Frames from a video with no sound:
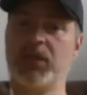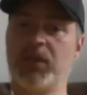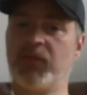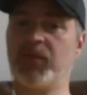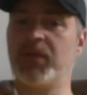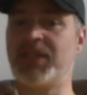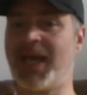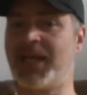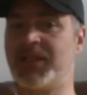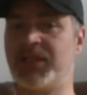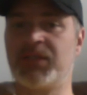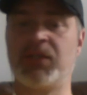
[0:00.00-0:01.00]
government
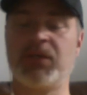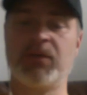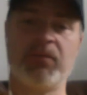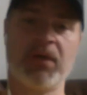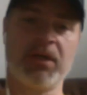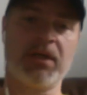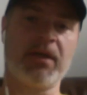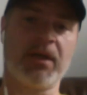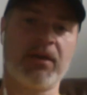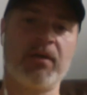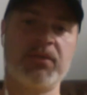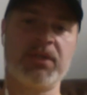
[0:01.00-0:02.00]
taxes the money that
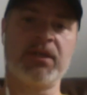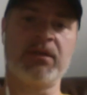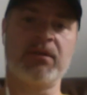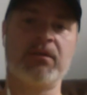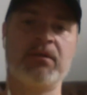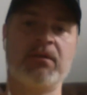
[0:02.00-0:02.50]
comes in